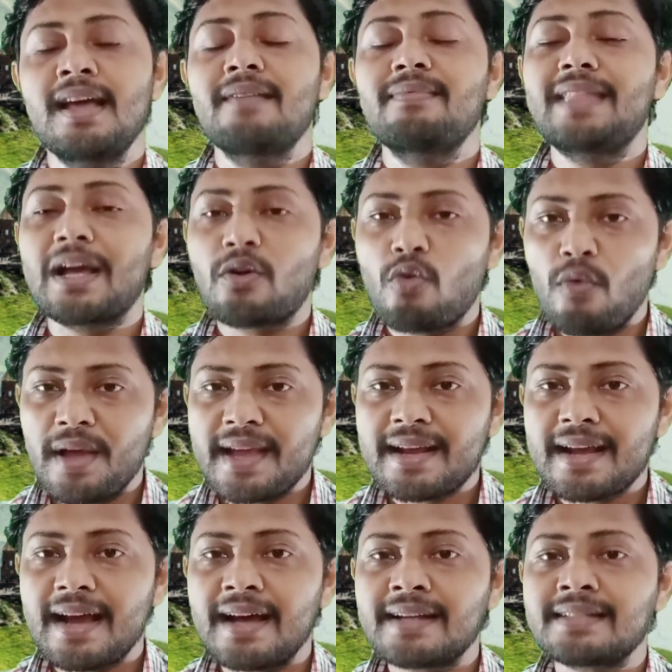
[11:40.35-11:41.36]
The
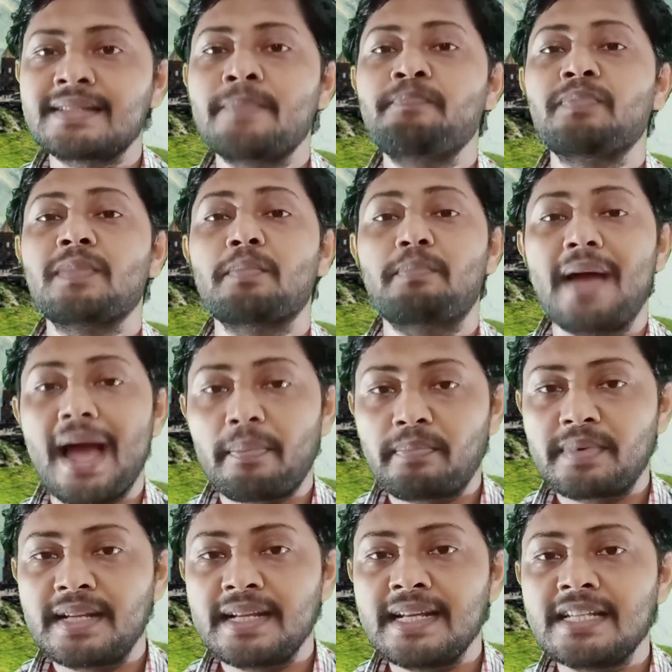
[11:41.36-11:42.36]
Quakers,
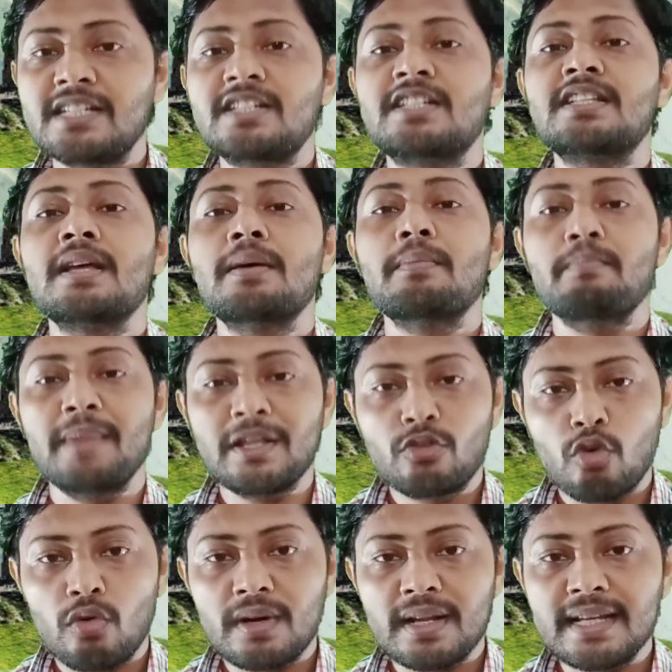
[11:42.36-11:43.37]
Baptists,
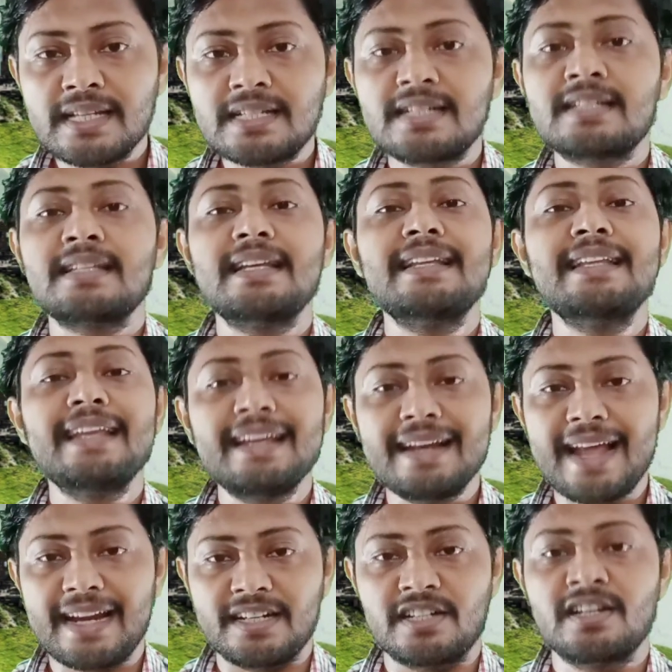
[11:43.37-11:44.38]
Methodists in
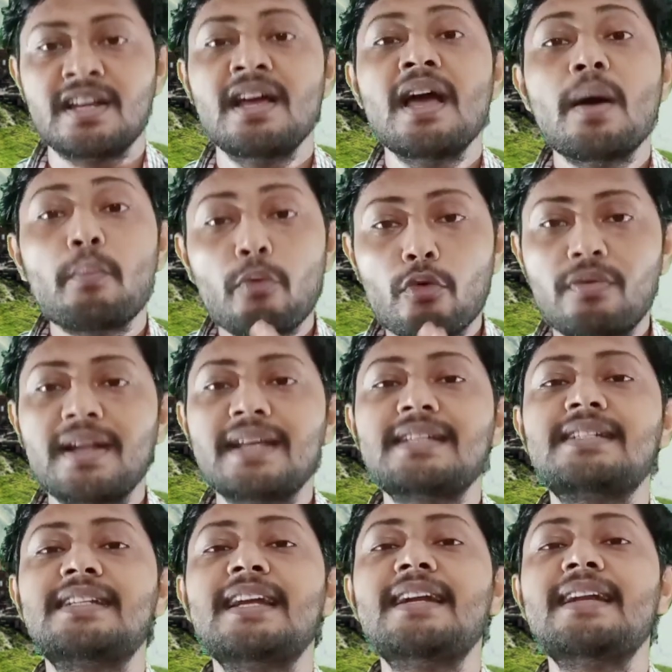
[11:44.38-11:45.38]
England
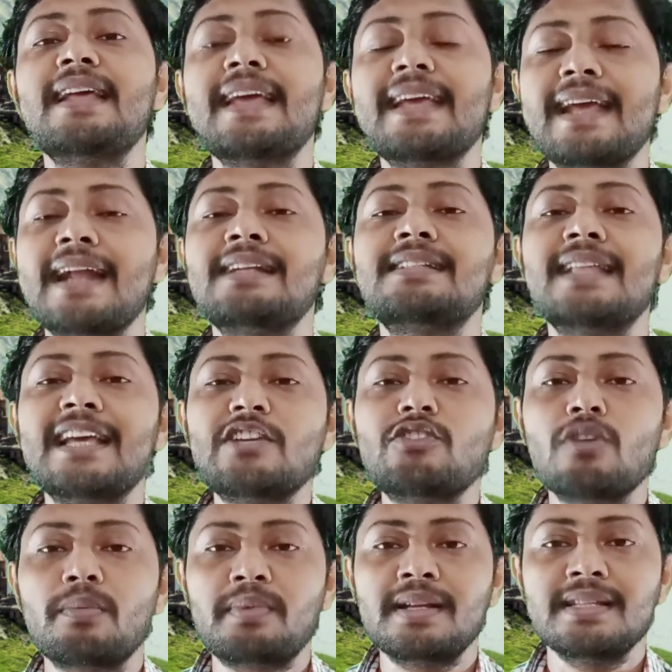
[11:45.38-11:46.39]
protested against the age
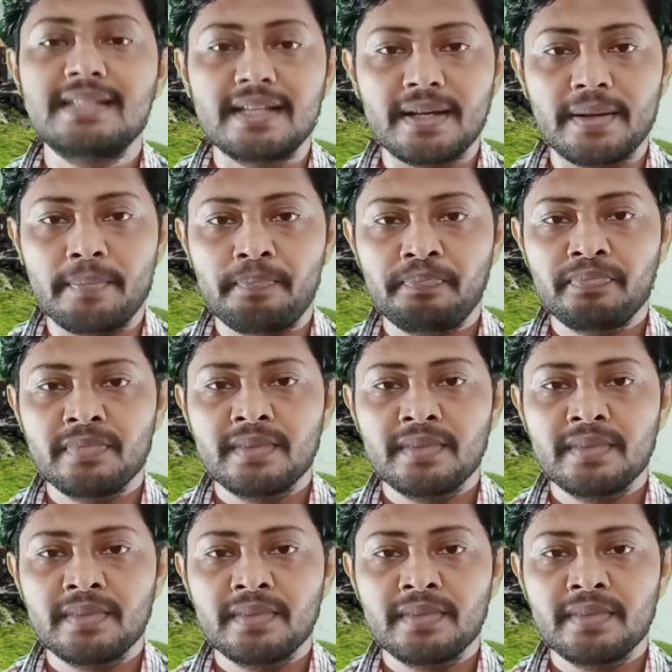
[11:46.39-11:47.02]
of reason.